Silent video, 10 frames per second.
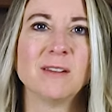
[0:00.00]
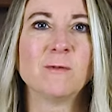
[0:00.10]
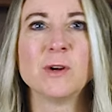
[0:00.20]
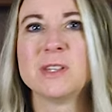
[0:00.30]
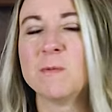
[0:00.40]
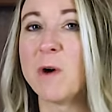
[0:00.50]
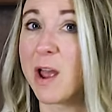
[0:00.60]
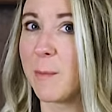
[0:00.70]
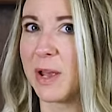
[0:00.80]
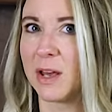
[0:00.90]
invoice and why
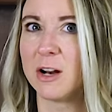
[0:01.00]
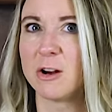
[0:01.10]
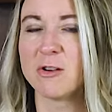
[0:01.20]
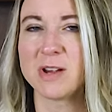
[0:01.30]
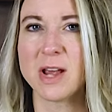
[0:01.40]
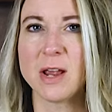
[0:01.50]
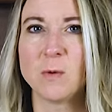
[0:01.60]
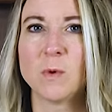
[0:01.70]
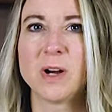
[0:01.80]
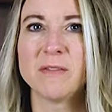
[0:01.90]
am I going to create
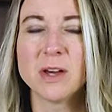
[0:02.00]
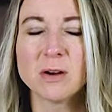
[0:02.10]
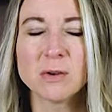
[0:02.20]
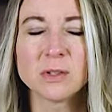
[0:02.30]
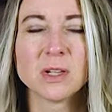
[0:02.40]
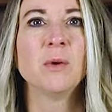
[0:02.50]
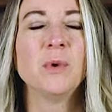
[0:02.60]
one of those?